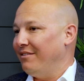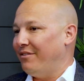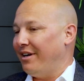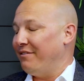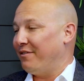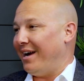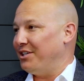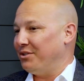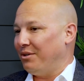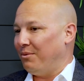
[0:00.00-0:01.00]
very
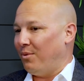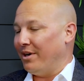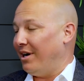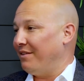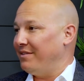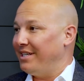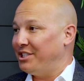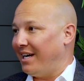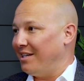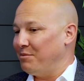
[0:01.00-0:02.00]
fragile one-off
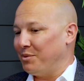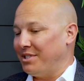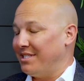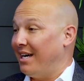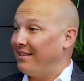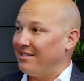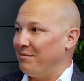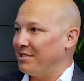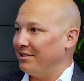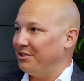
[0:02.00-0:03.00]
niche items, which is not the
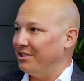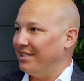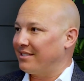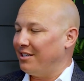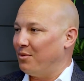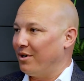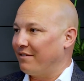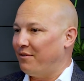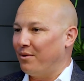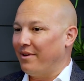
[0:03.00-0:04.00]
same solution that's going to work
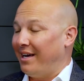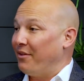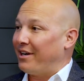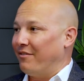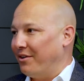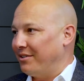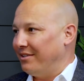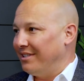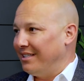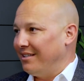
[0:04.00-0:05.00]
for the healthcare vertical.